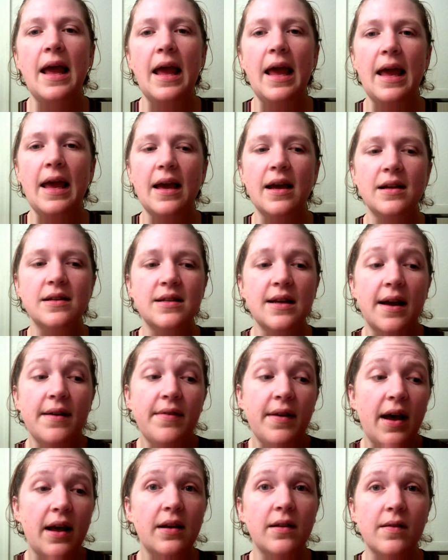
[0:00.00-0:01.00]
And I've
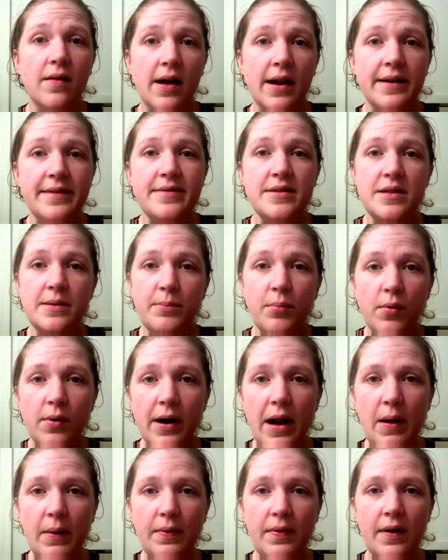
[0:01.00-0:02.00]
had a lot of support
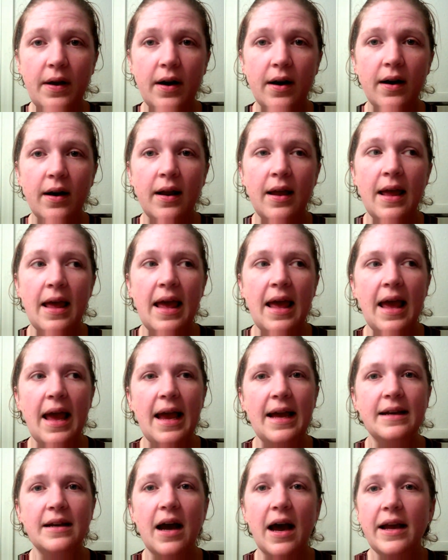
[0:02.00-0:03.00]
out there.
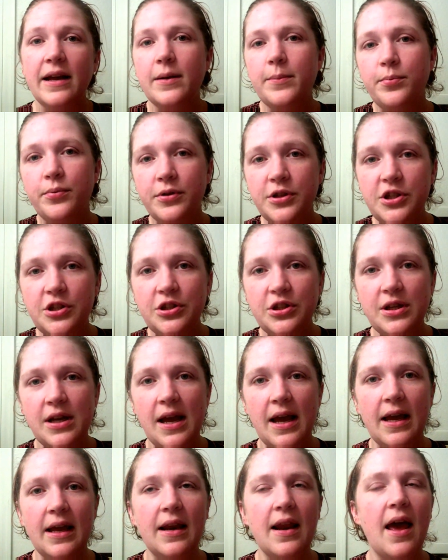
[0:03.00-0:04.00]
And I
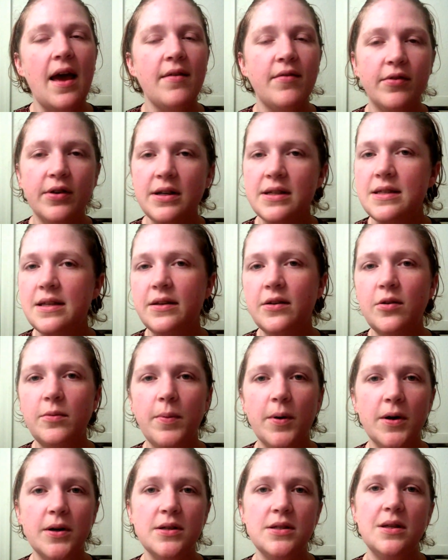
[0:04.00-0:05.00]
appreciate every single
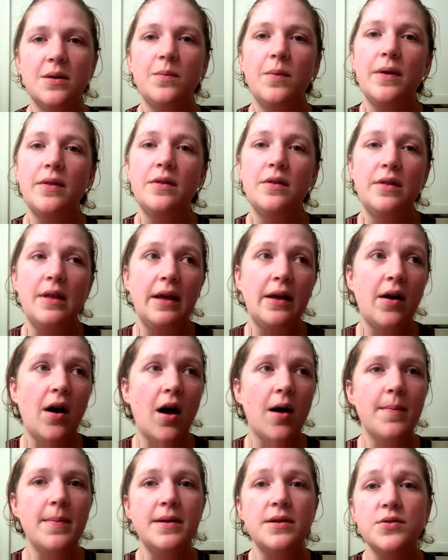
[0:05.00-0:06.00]
person, whether they
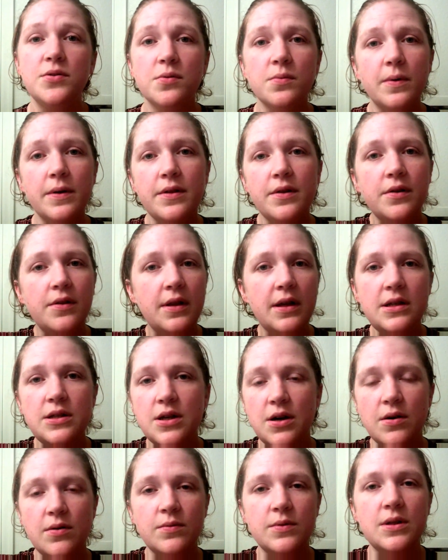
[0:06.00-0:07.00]
comment or whether they
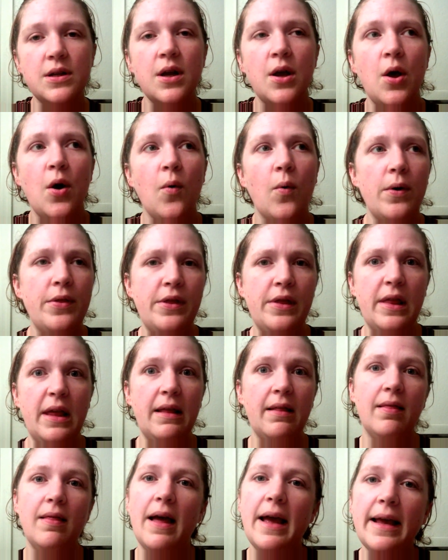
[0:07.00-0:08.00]
don't, whether they
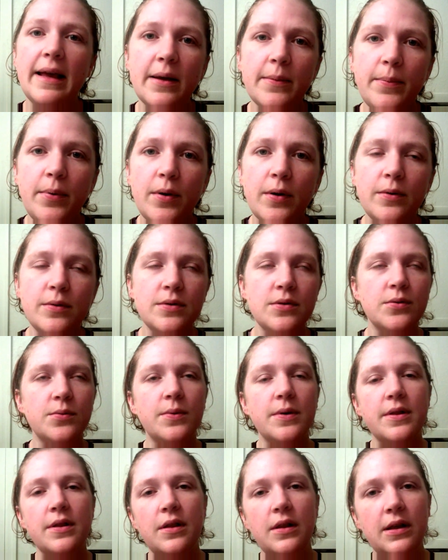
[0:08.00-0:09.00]
like a post or
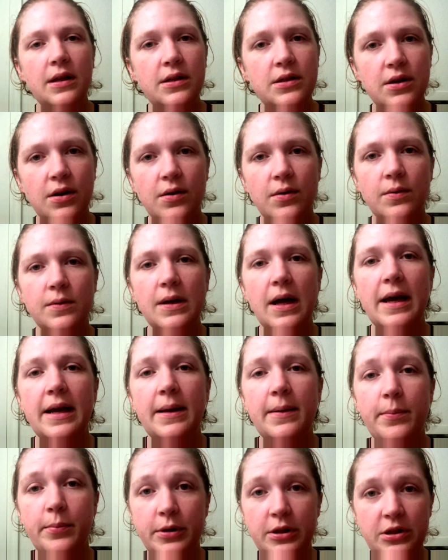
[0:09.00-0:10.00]
whether they don't, I
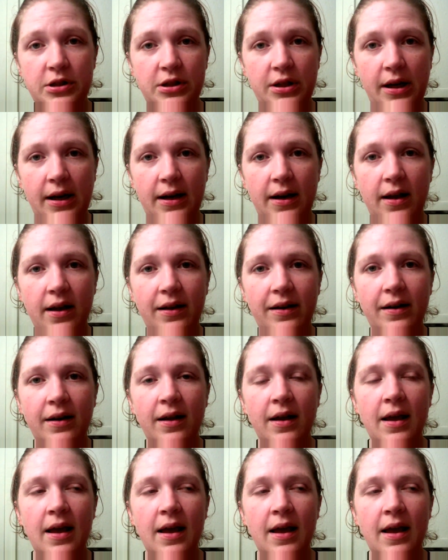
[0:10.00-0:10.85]
appreciate it.